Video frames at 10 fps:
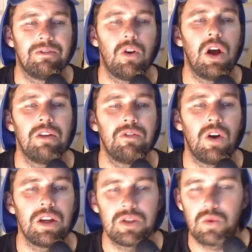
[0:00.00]

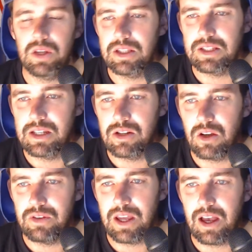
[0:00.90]
firefighters we can send
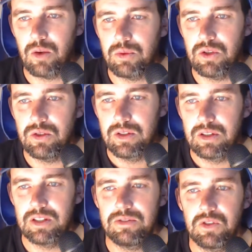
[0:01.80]
over to help you,
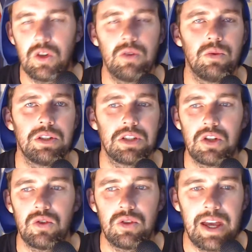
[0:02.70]
and if you're not willing to
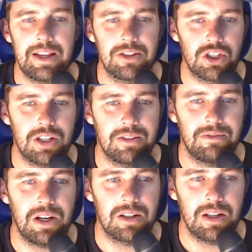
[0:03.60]
do that, shut the
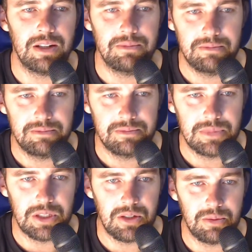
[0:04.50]
fuck up.
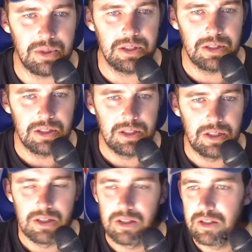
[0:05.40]
You know what I mean?
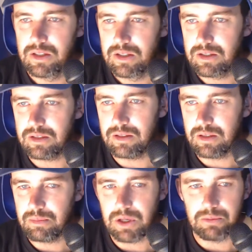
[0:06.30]

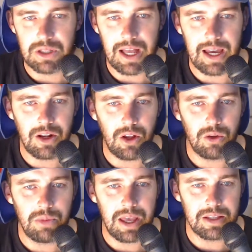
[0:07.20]
But I'm glad
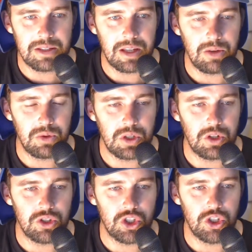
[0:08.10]
old mate said he was going
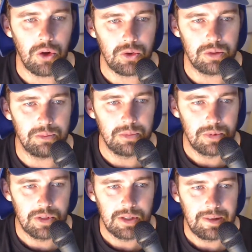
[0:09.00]
to choke him.
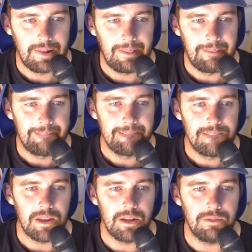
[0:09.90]

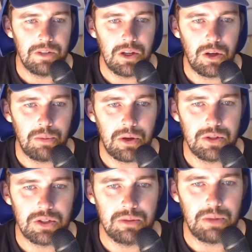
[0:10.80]
In a video
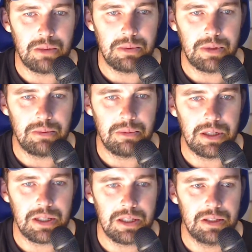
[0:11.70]
posted, blah, blah, blah,
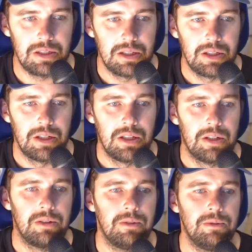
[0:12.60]
blah,
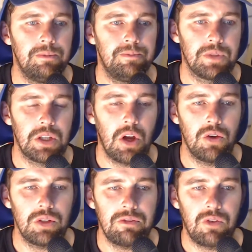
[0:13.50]
the
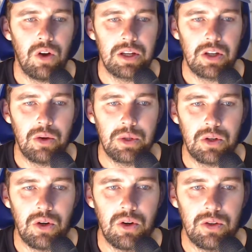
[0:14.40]
only fire going
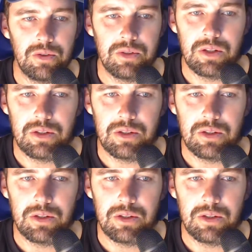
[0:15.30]
on